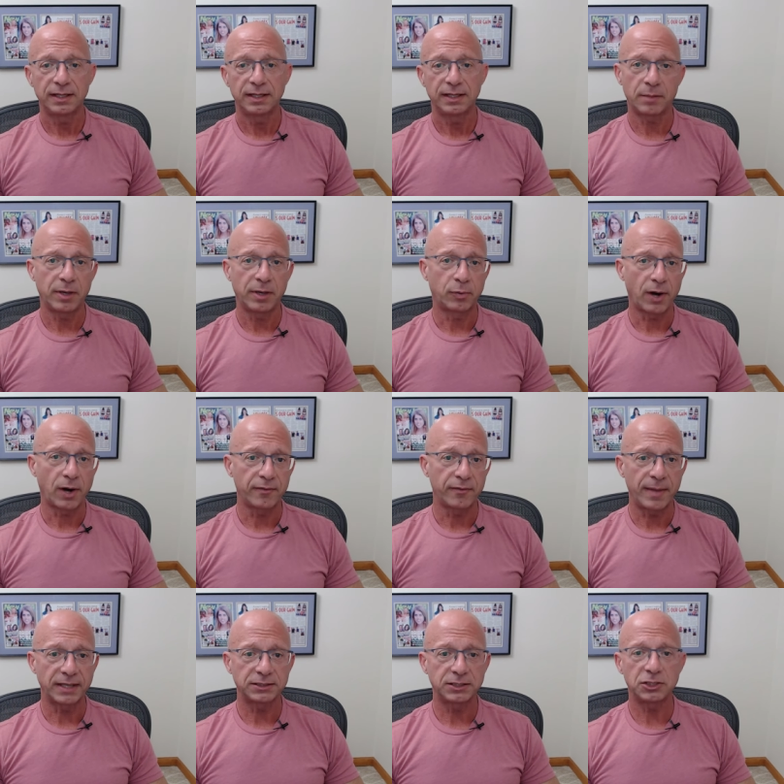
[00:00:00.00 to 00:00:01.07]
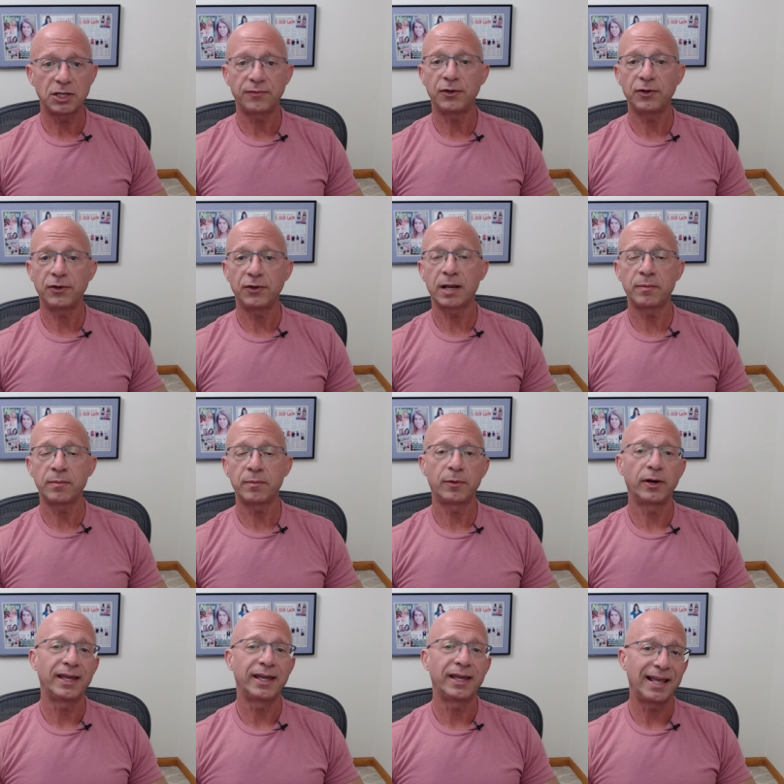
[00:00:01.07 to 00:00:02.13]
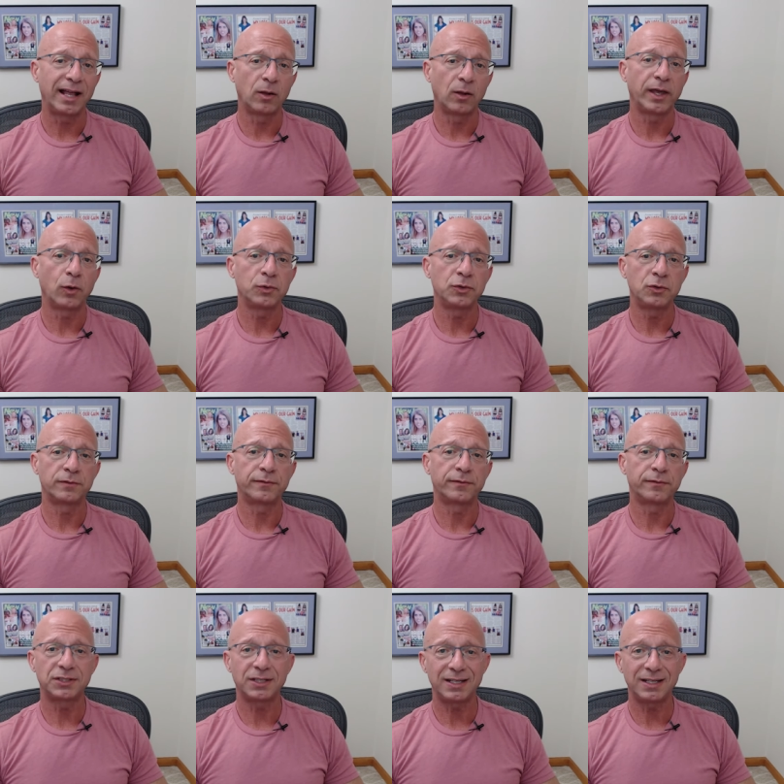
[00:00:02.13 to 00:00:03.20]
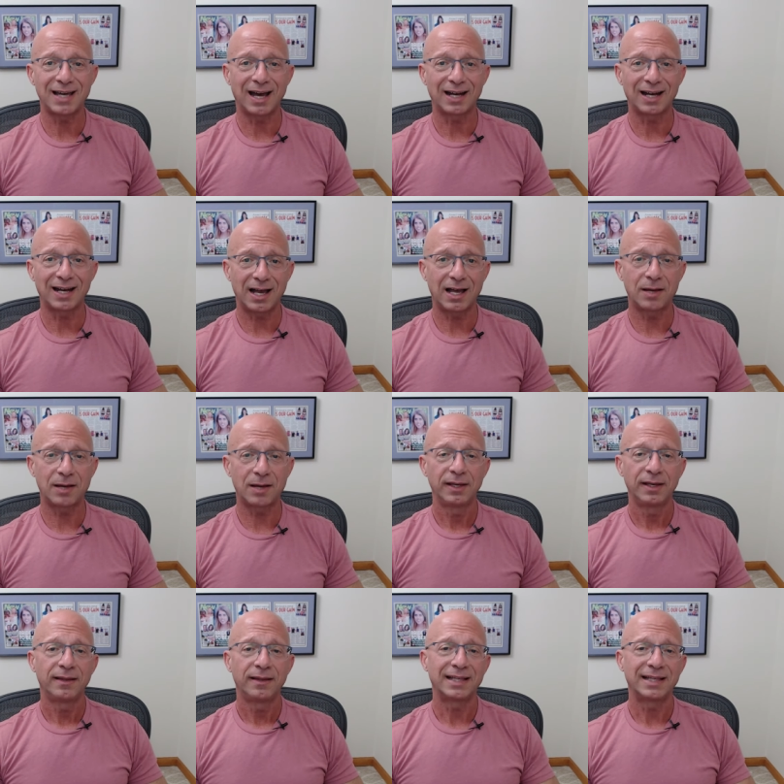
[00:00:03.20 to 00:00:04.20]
Send me a private message. If you're not a member, hit lluniversity.com.